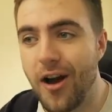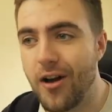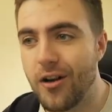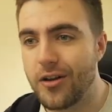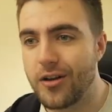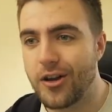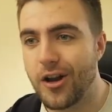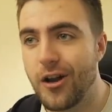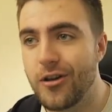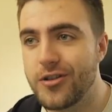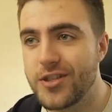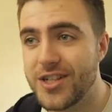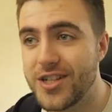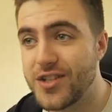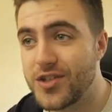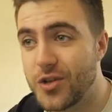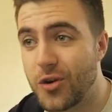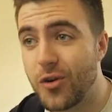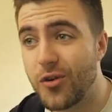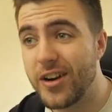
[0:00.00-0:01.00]
close
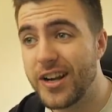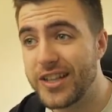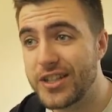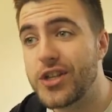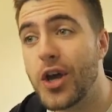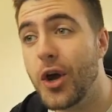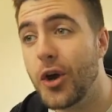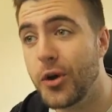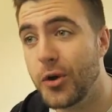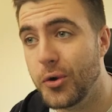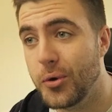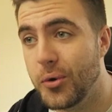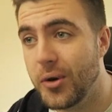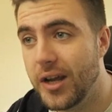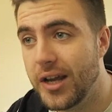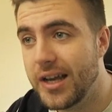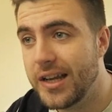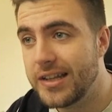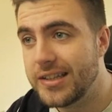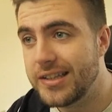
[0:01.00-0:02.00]
to scoring two
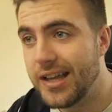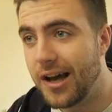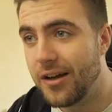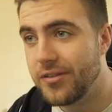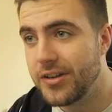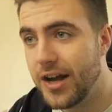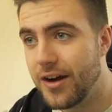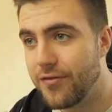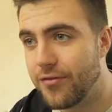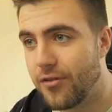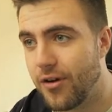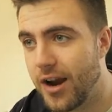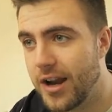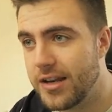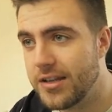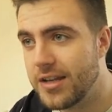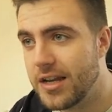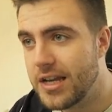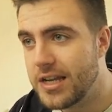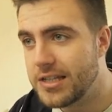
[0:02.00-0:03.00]
down the other
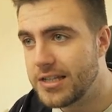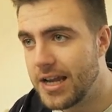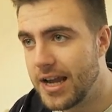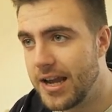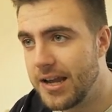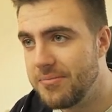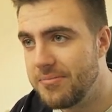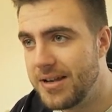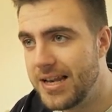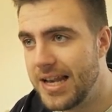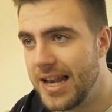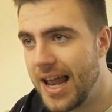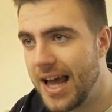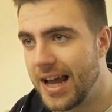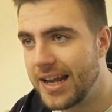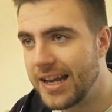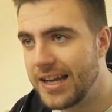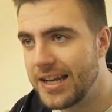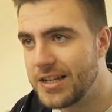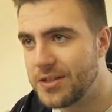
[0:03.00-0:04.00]
end to him
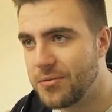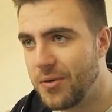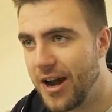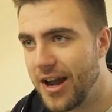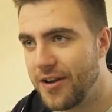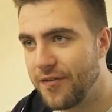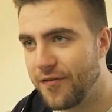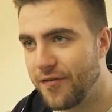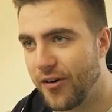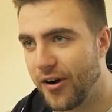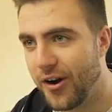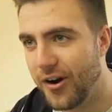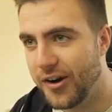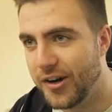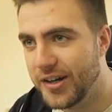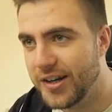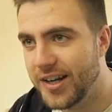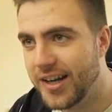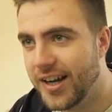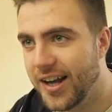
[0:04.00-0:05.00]
lagging his way
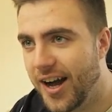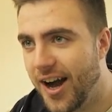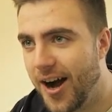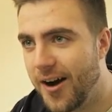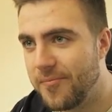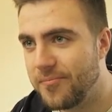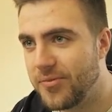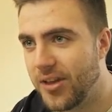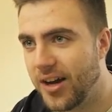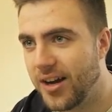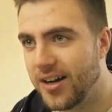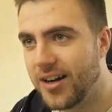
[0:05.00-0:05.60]
through up the.